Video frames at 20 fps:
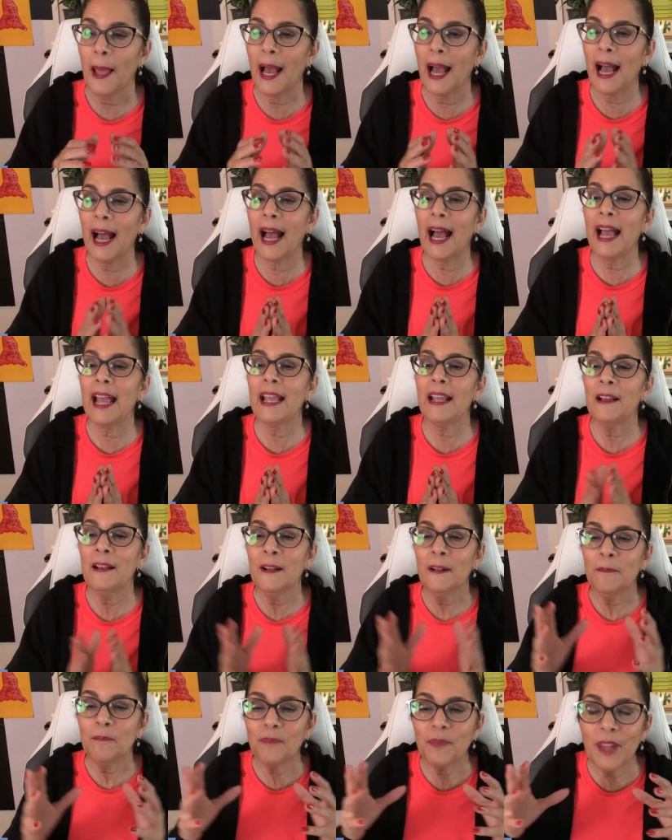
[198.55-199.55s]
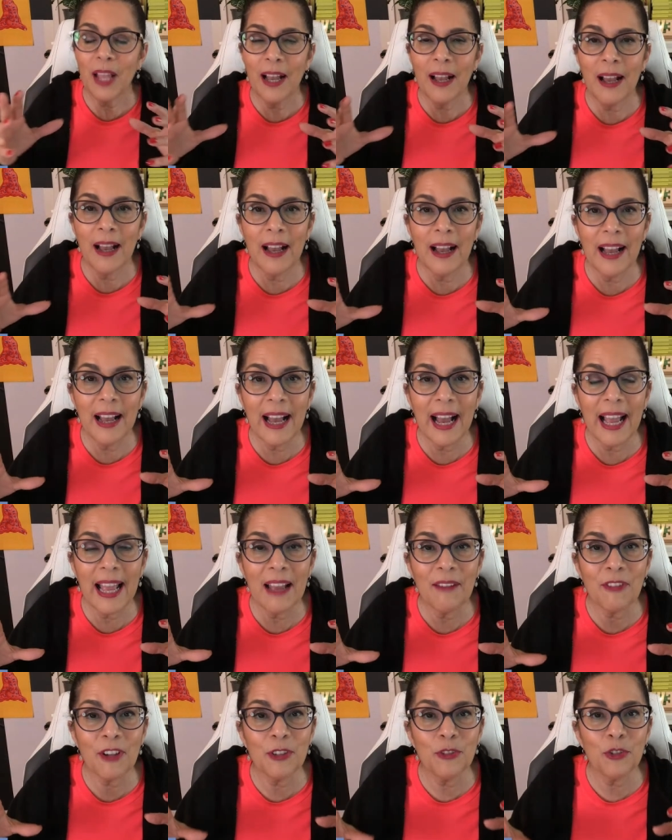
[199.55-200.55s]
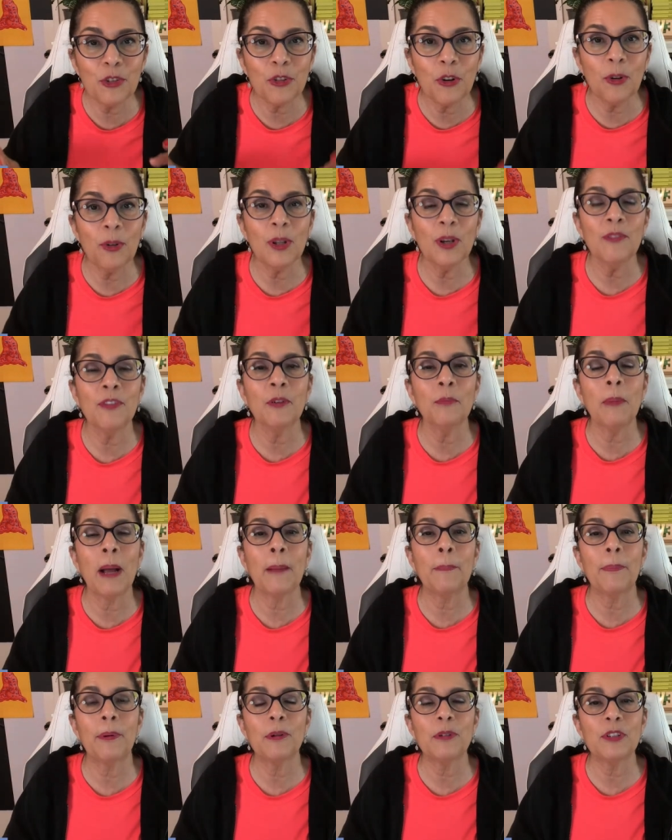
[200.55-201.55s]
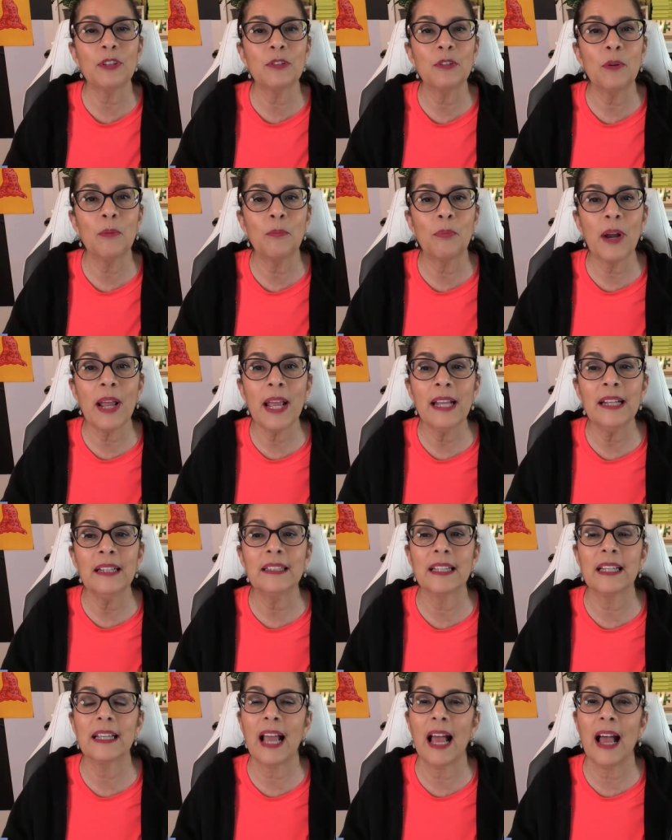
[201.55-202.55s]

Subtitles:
I I have control over my personal branding,